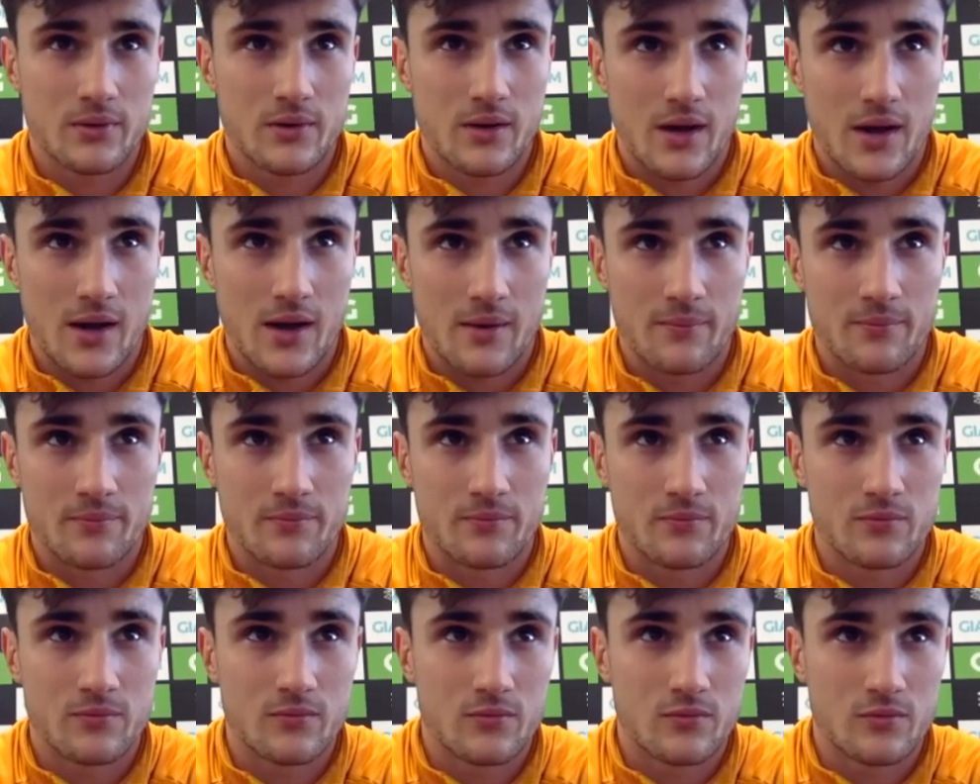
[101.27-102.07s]

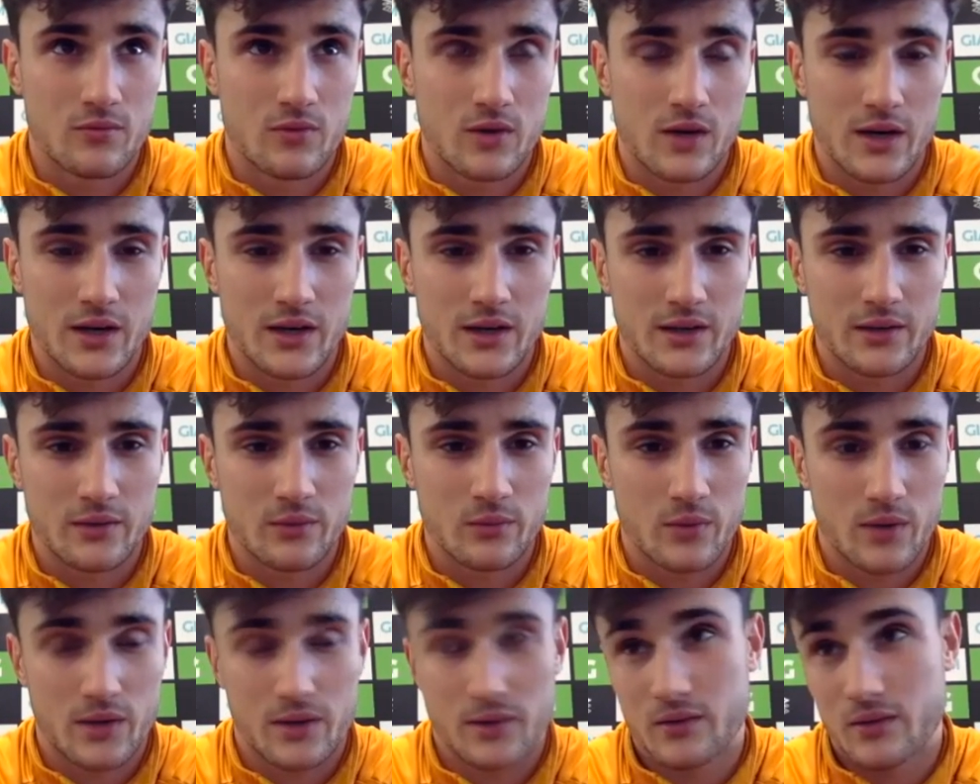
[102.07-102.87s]
Um, really,
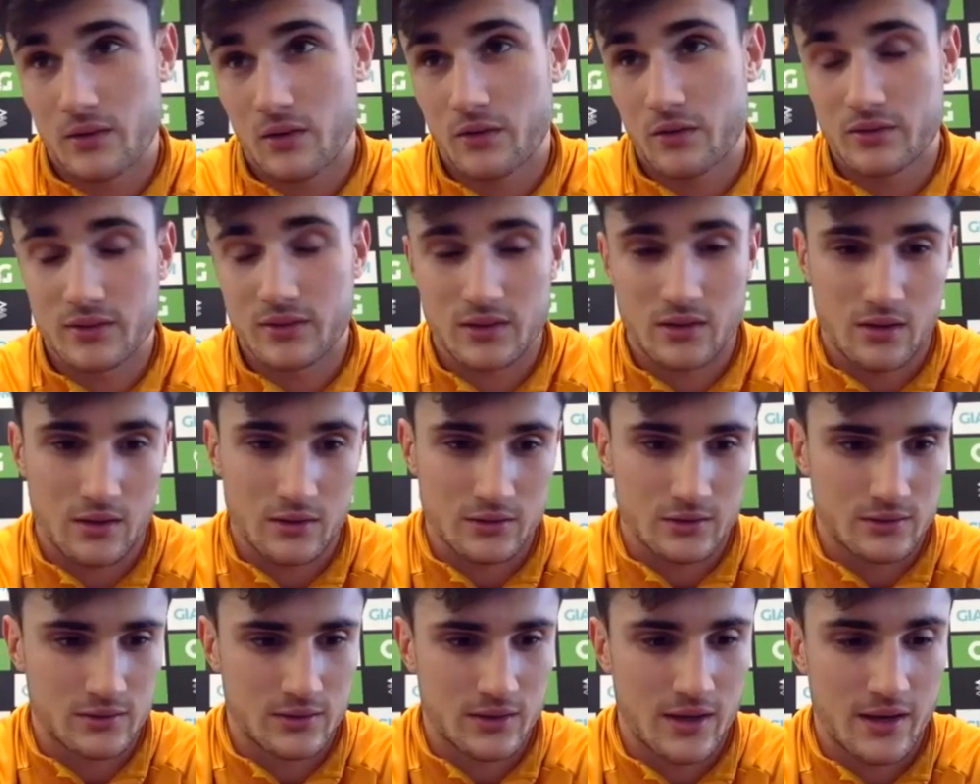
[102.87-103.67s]
when obviously like
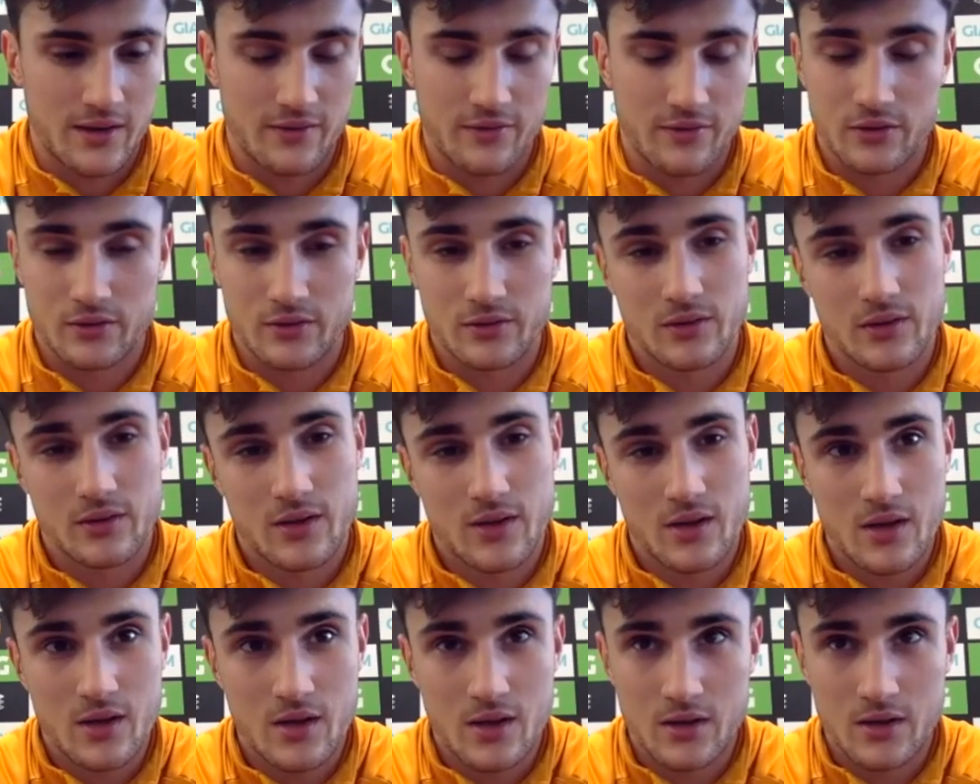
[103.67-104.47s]
even
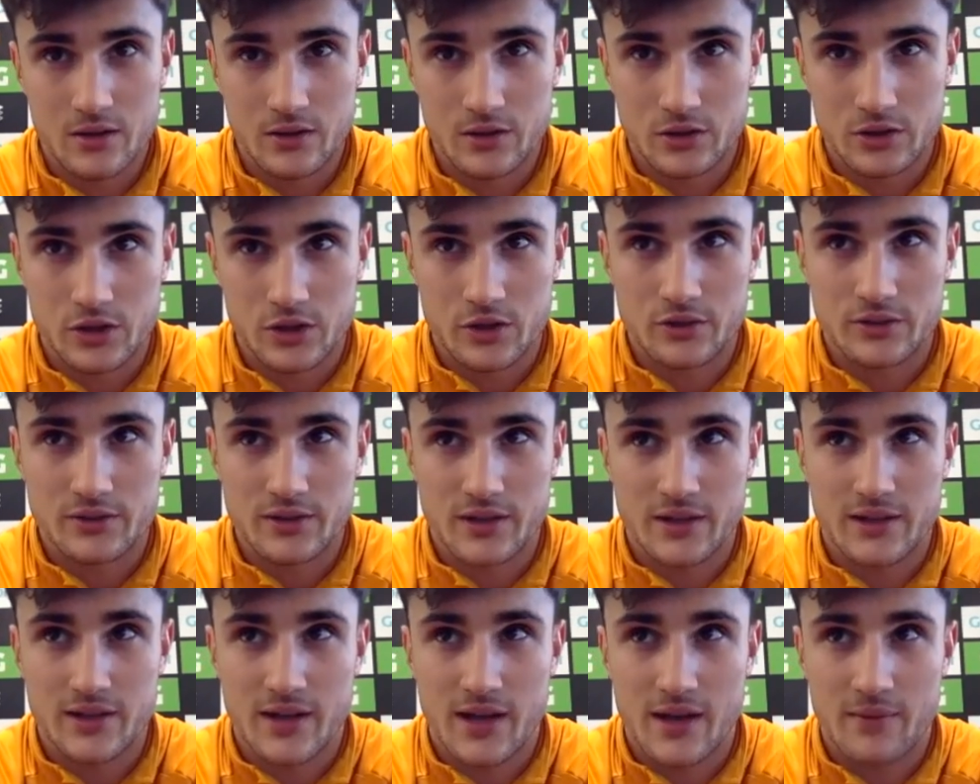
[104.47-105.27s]
the
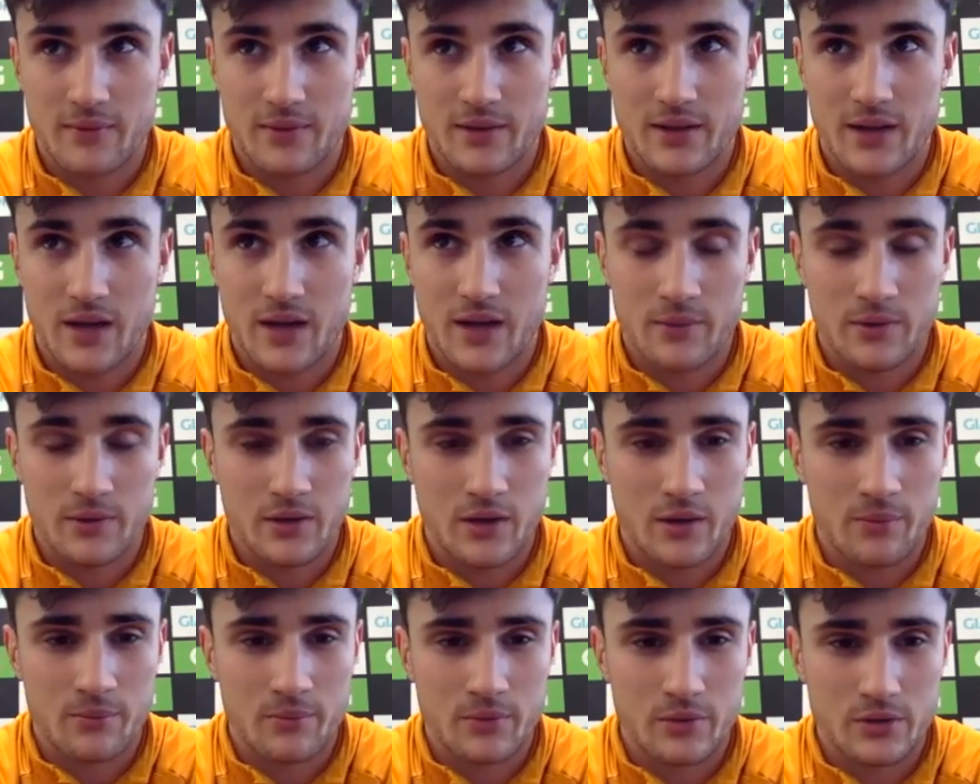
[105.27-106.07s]
Tuesday game, they come in
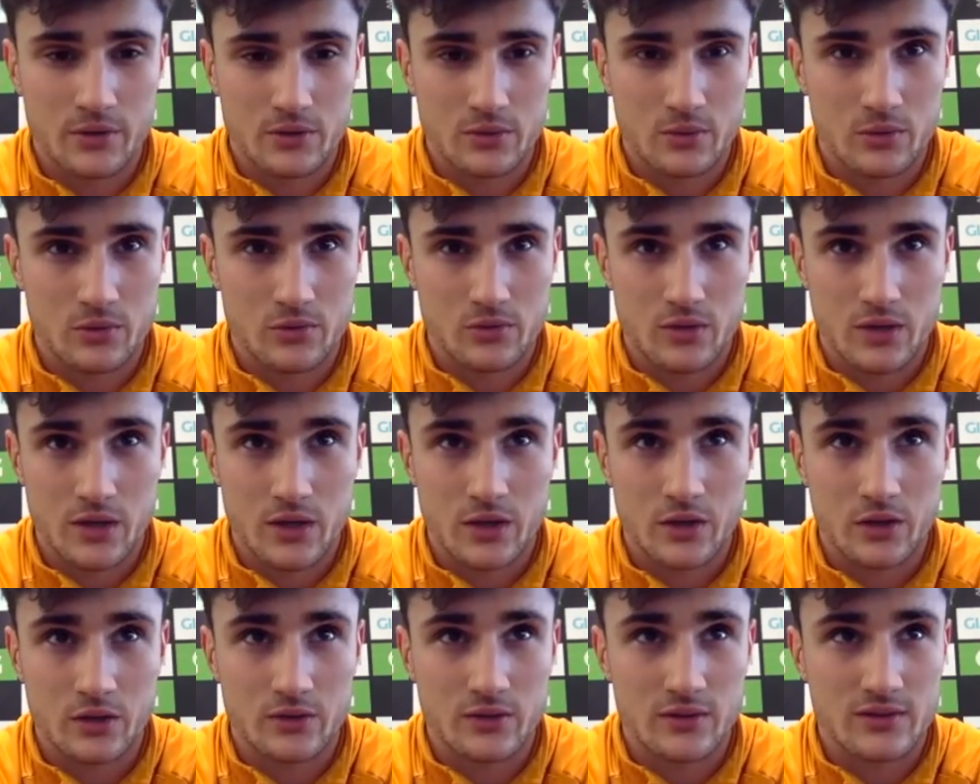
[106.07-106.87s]
numbers. What was really
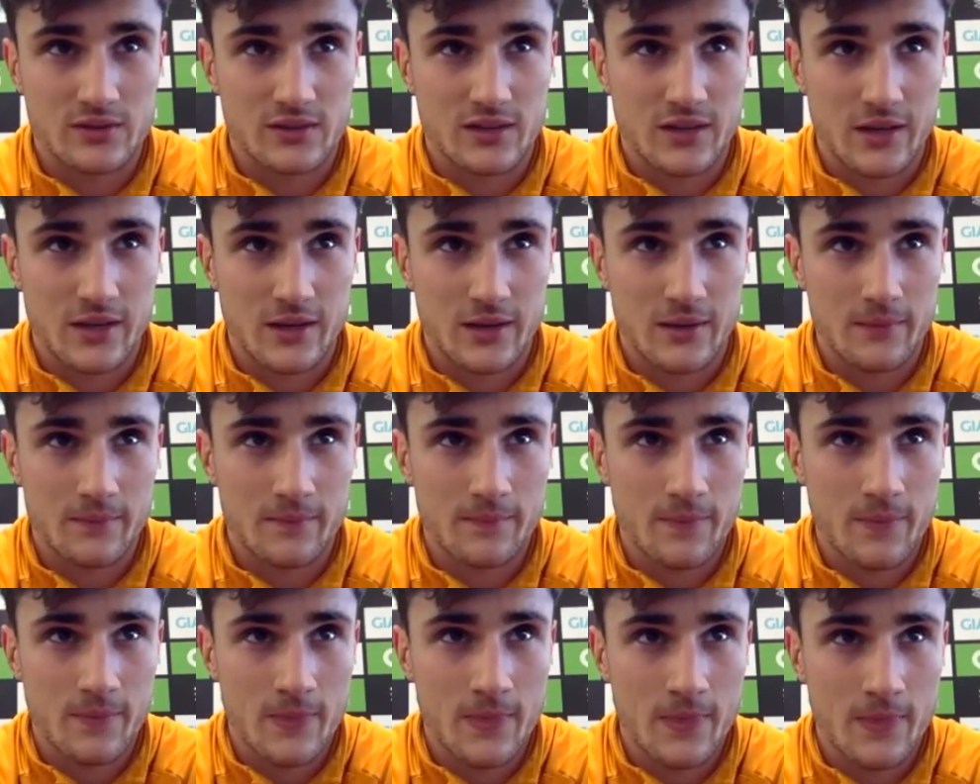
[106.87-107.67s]
good to see,
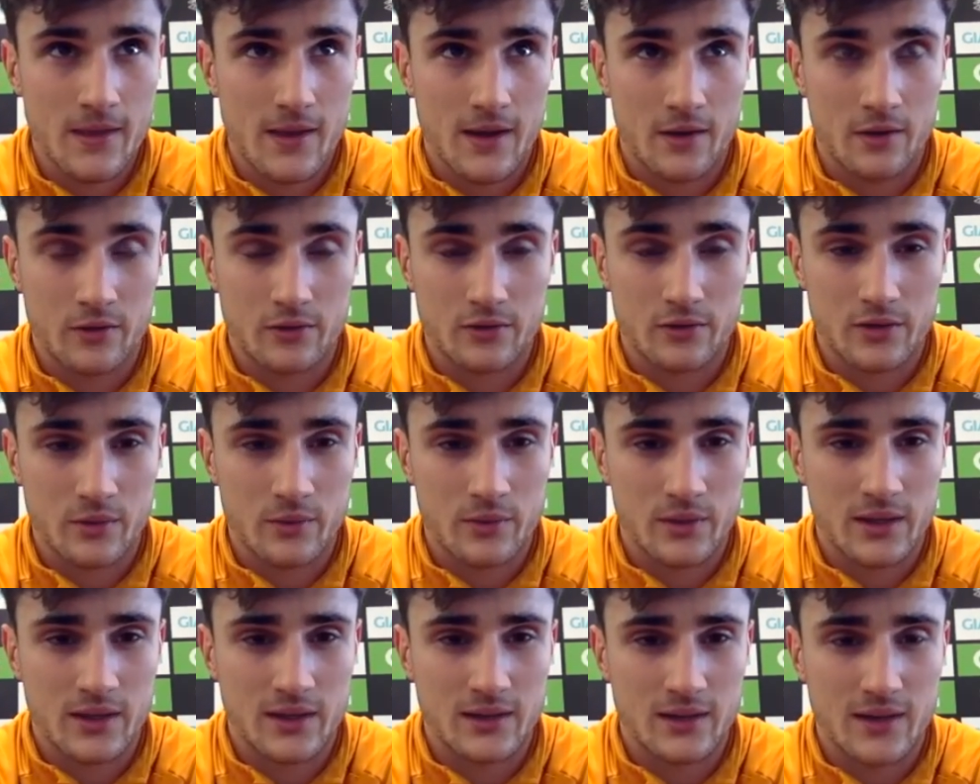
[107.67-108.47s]
and obviously
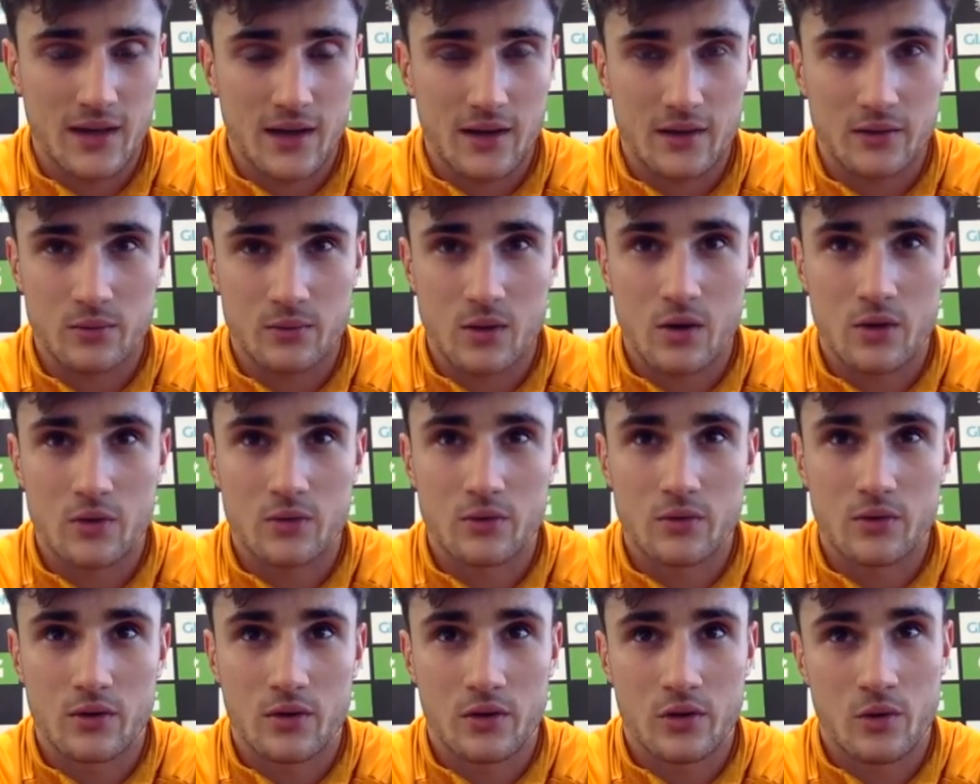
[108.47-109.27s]
we need that as
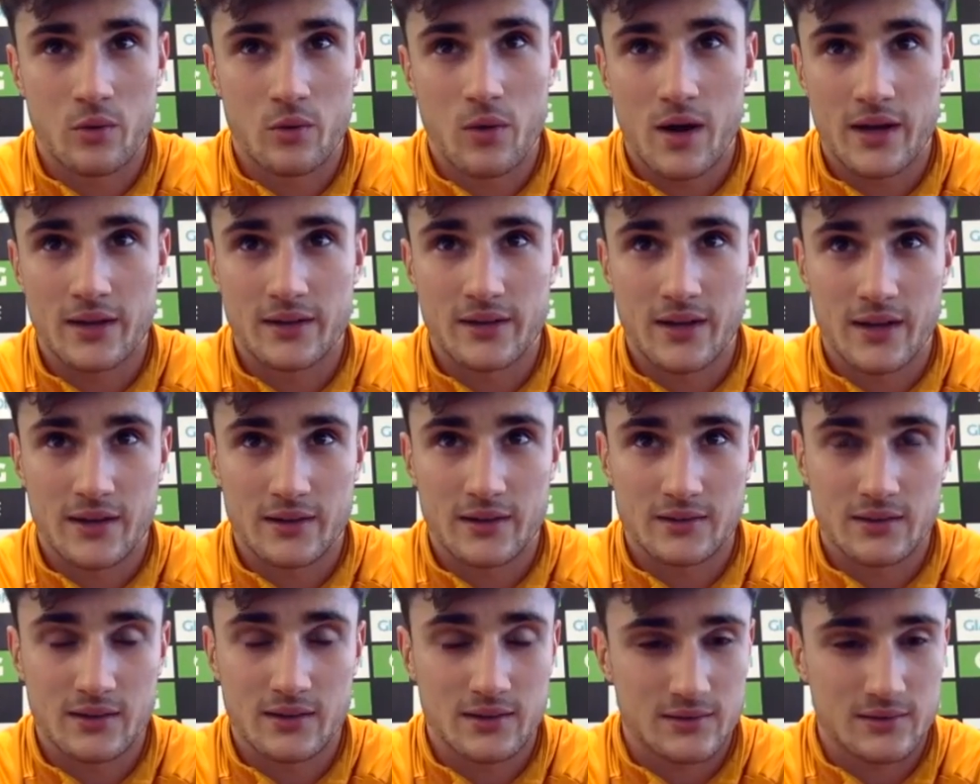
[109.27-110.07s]
well on the away
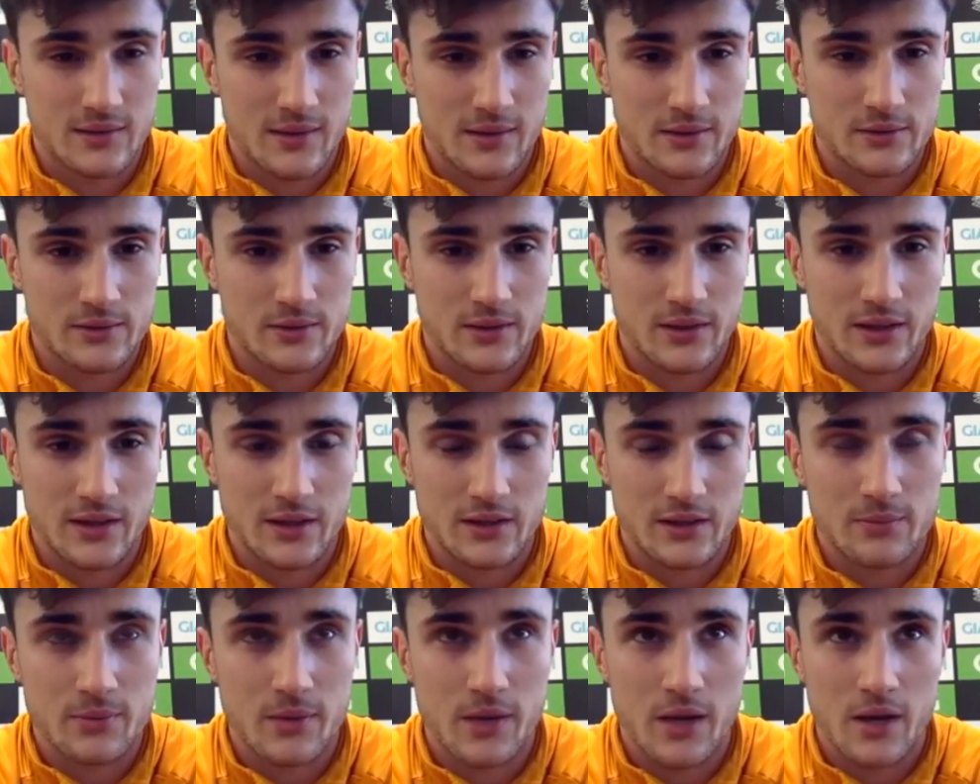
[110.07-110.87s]
days, especially
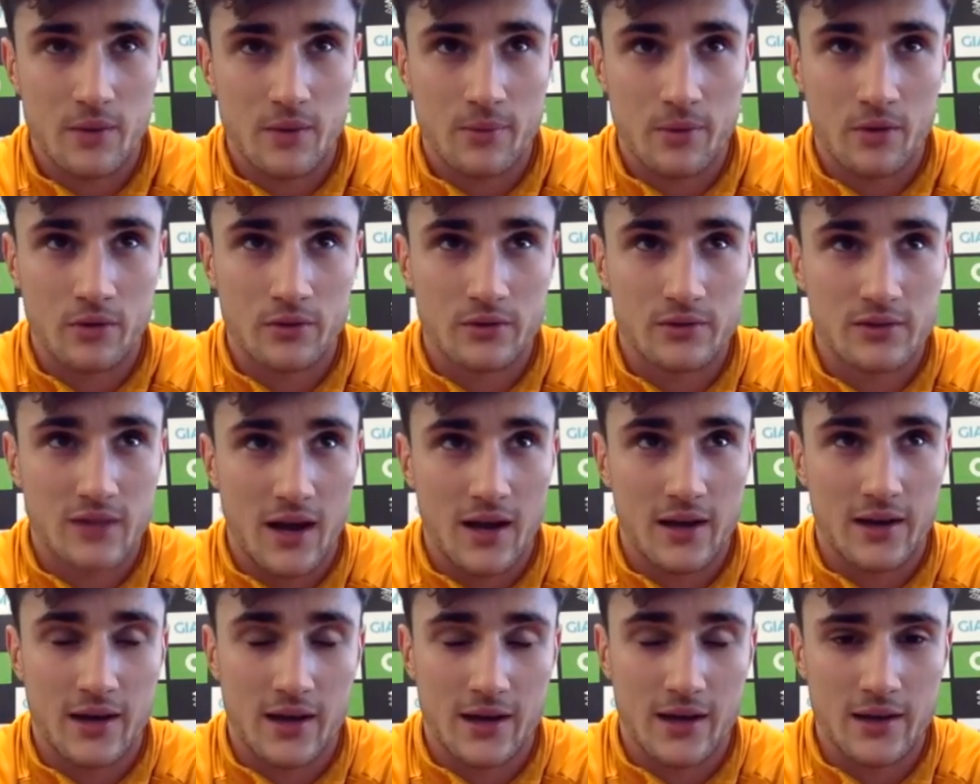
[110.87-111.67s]
against Peterborough on
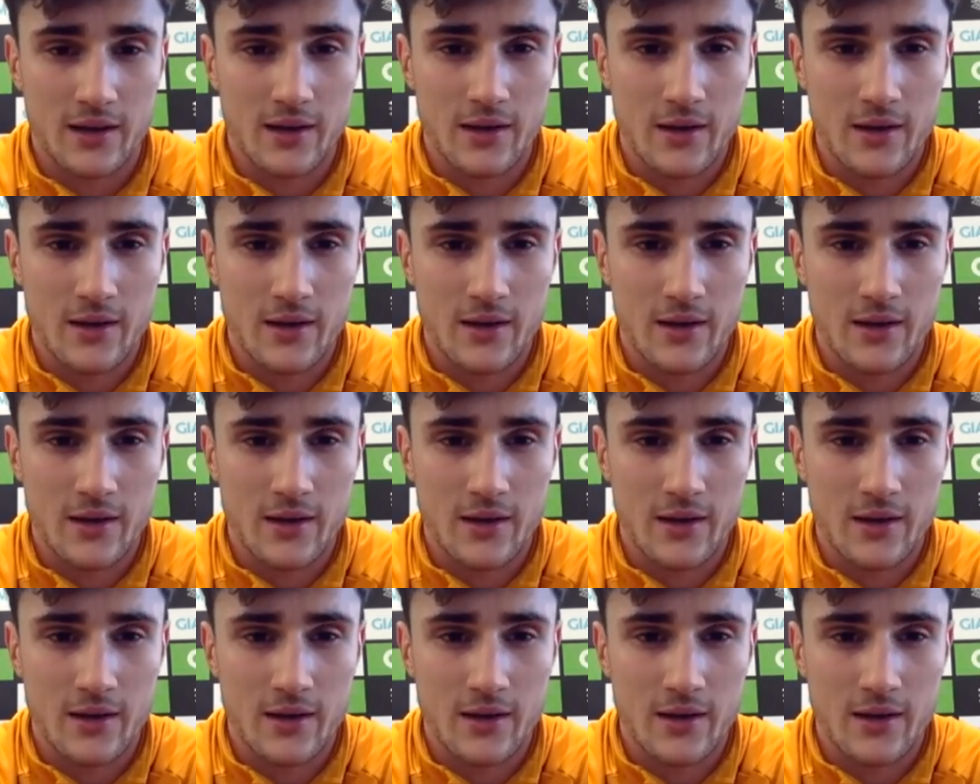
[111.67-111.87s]
Saturday.